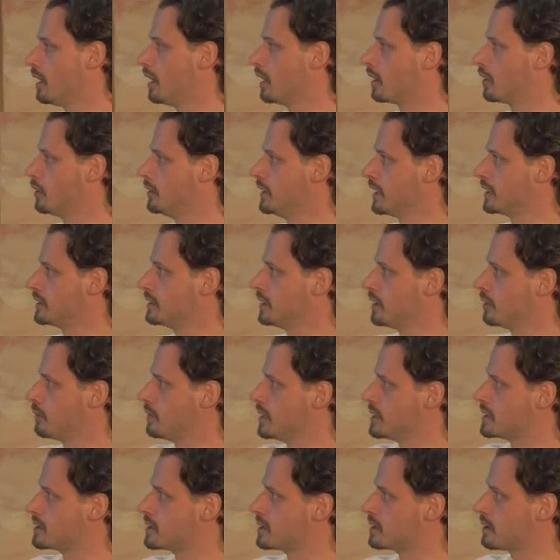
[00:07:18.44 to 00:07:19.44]
connecting
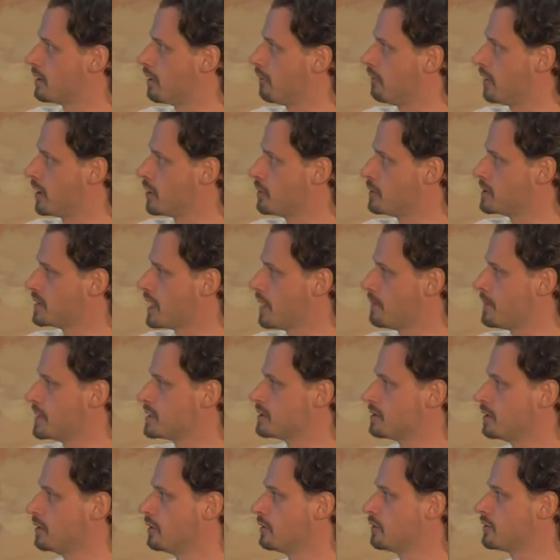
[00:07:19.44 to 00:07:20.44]
with various
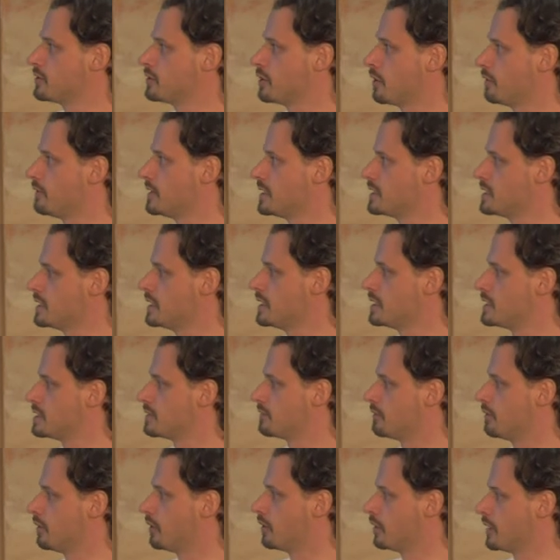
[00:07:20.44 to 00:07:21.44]
Amazon
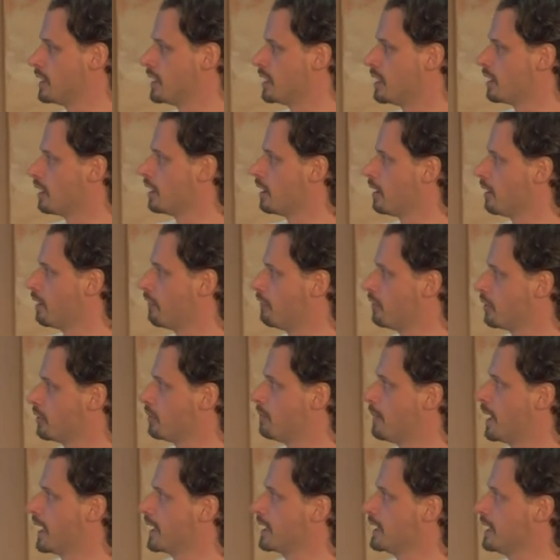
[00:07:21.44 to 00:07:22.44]
services for the
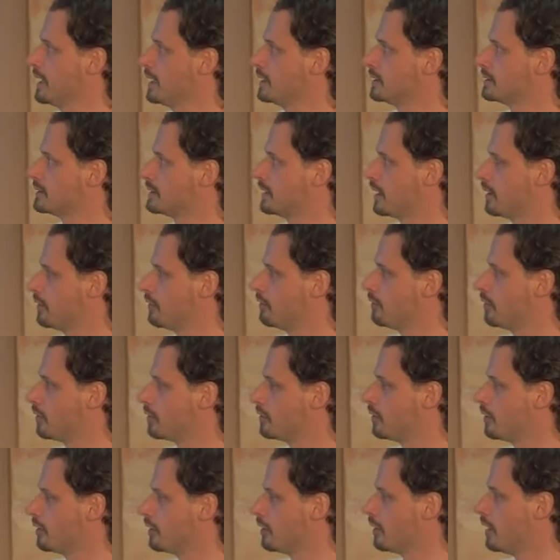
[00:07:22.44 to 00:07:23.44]
backend and for
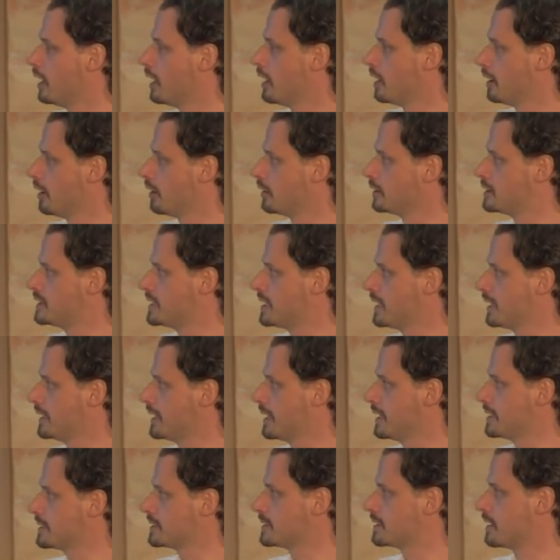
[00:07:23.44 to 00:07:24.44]
the
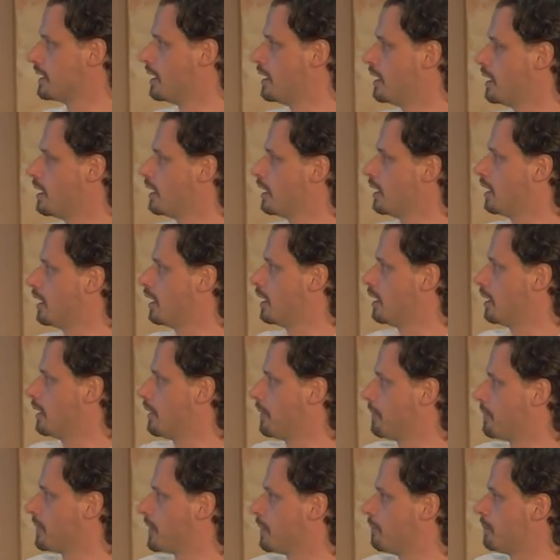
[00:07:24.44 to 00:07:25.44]
DNS,
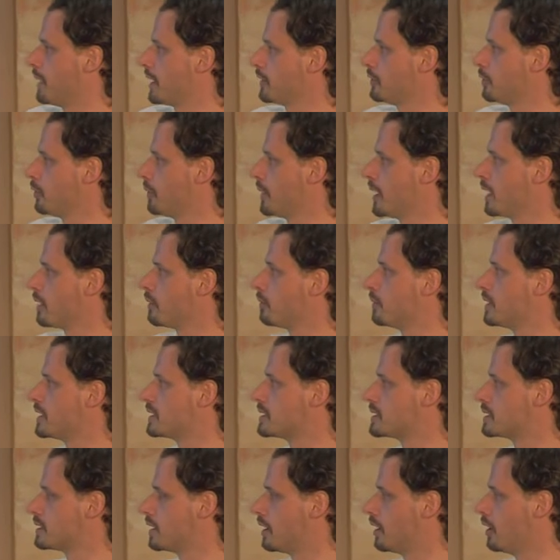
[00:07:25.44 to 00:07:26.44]
partnering
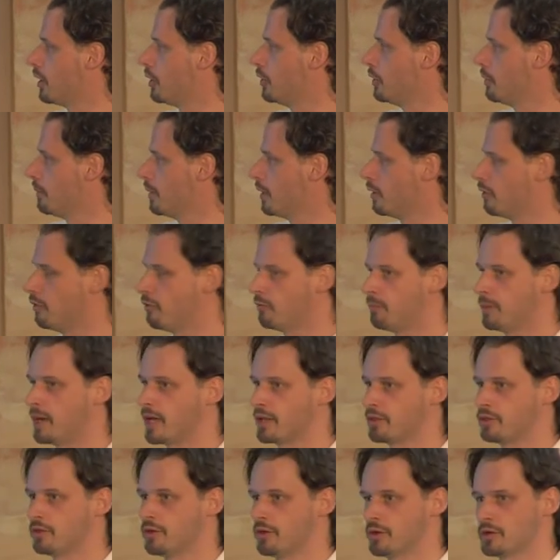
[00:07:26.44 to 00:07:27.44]
with a number of
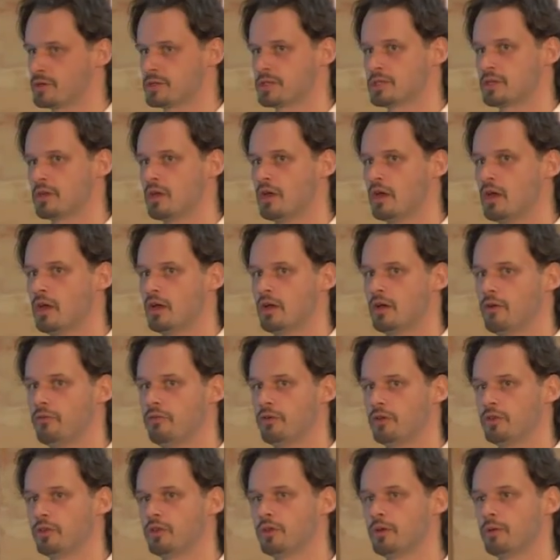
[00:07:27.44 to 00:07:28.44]
partners
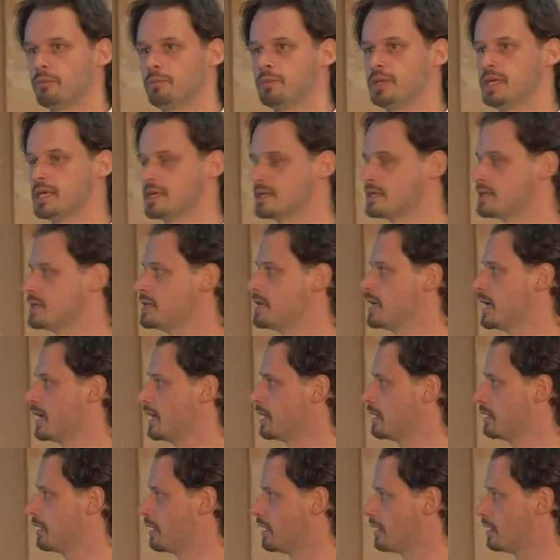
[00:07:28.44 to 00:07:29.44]
for the
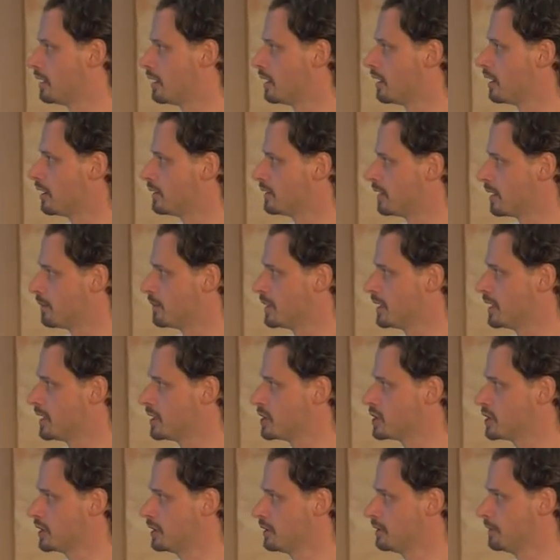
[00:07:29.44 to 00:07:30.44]
PSTN and
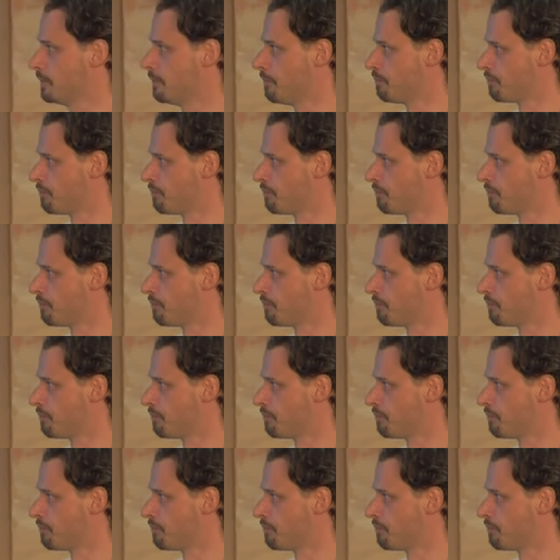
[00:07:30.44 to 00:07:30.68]
termination,